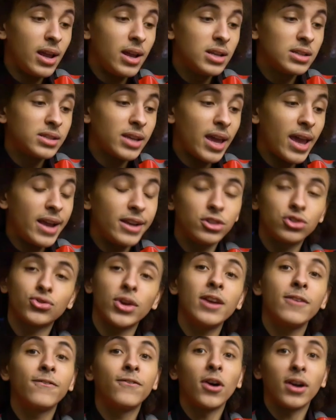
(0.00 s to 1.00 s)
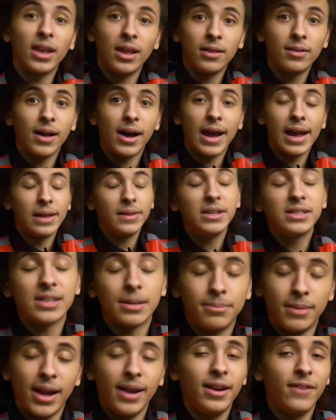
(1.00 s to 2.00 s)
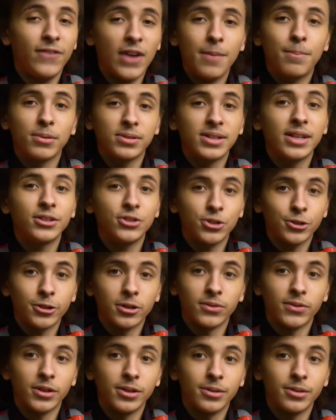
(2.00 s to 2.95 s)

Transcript: is a straight fucking lie, at least I'm 95% sure of